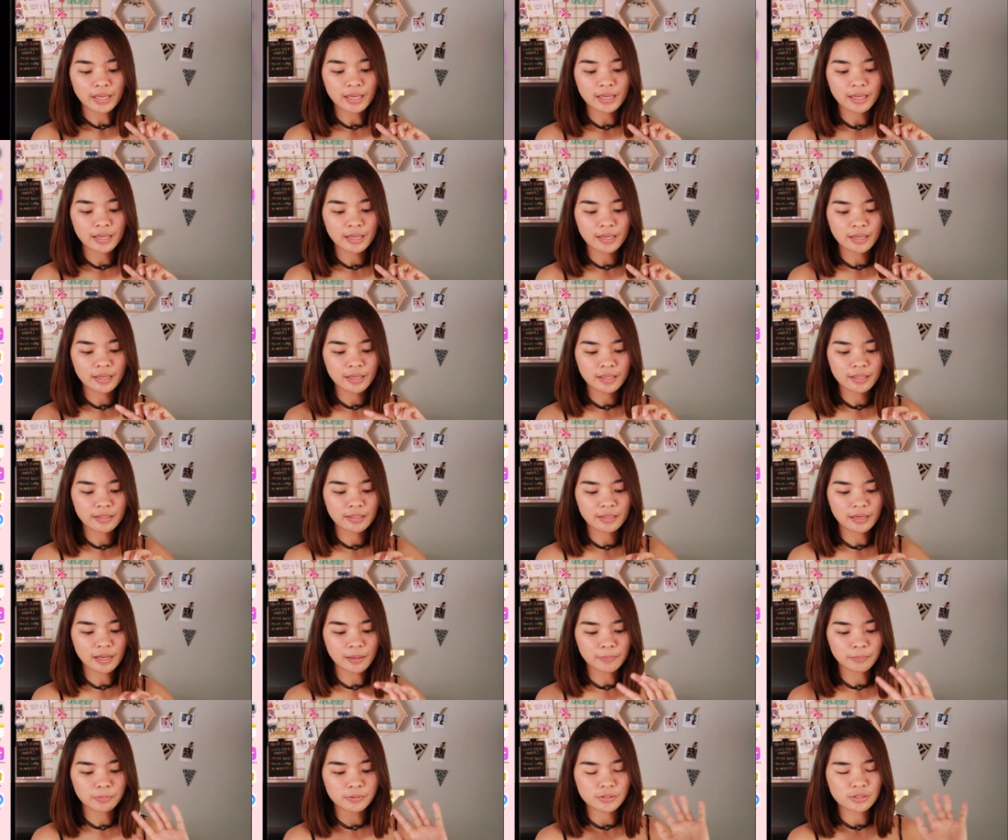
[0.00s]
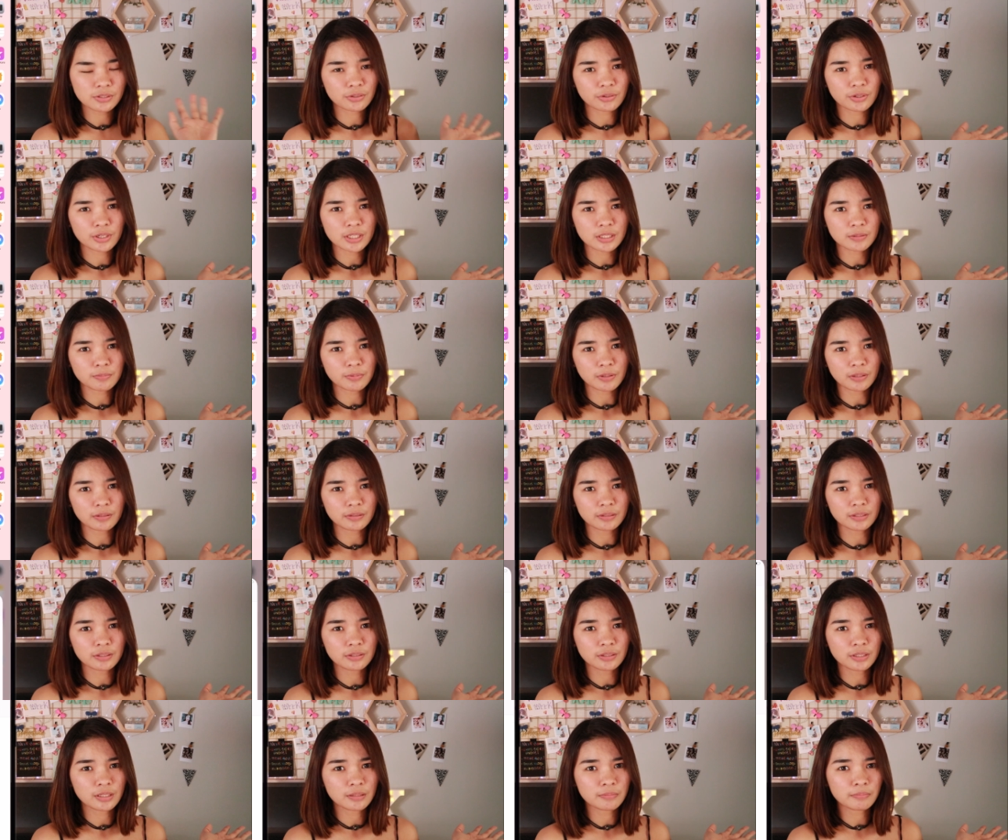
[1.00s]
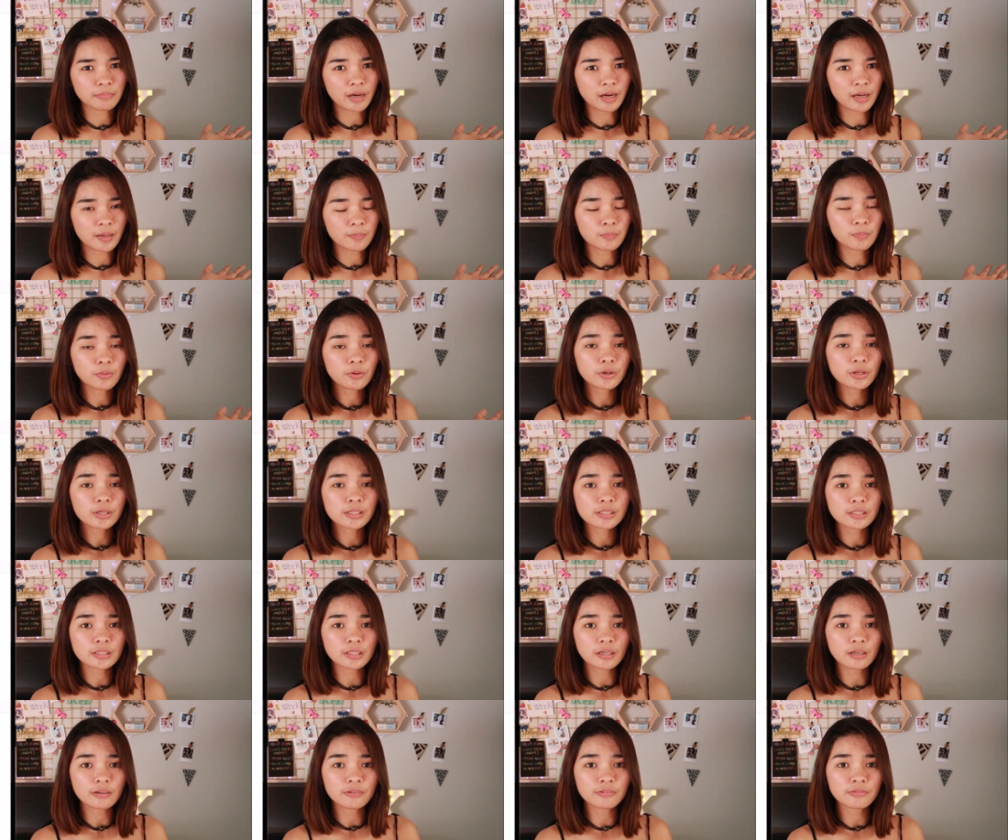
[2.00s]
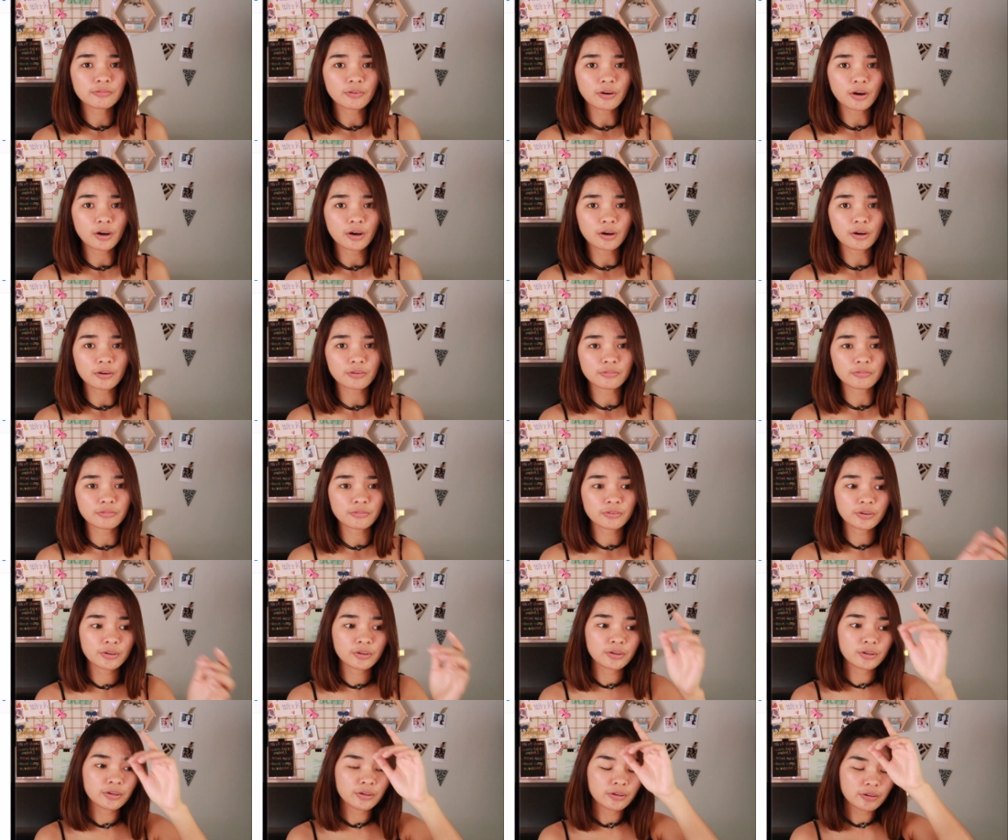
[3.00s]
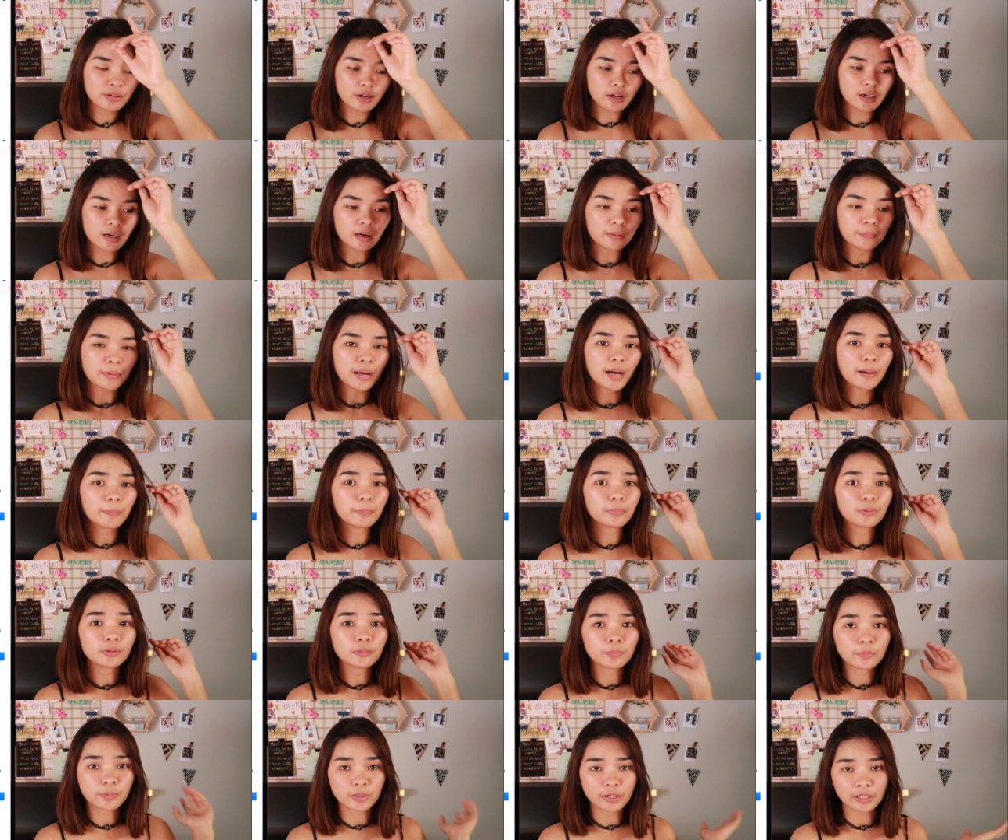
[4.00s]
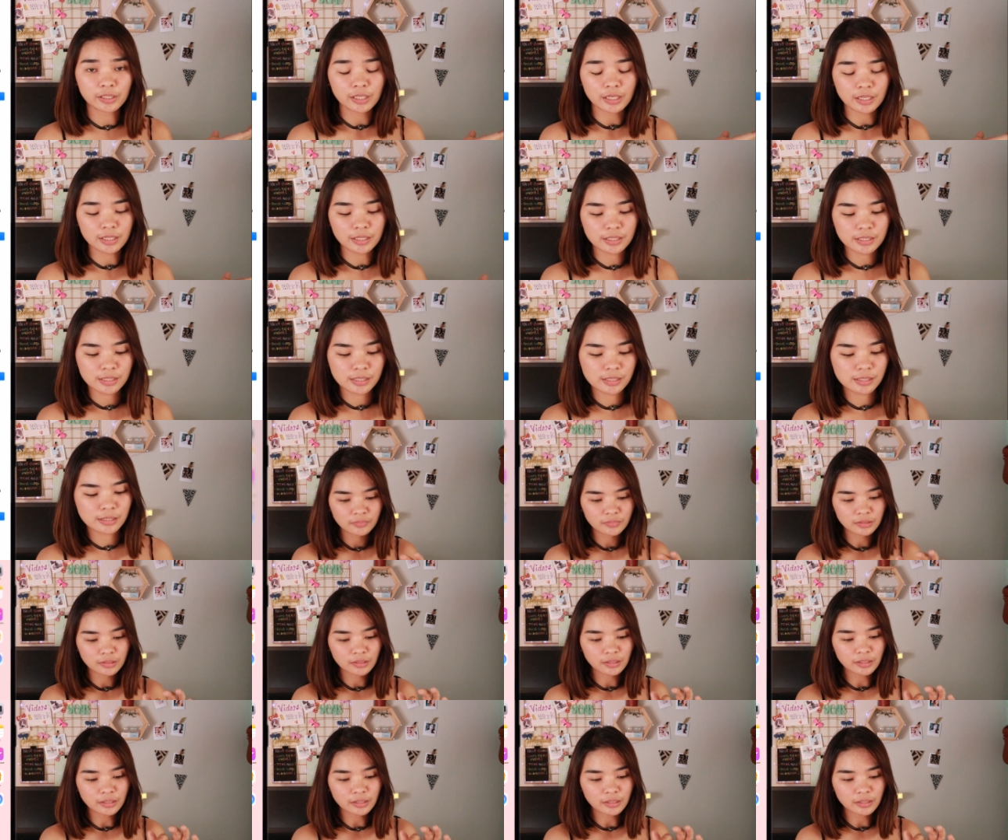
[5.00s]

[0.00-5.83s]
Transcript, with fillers: And the Apple Store is probably you can buy more stuff of um, Apple products.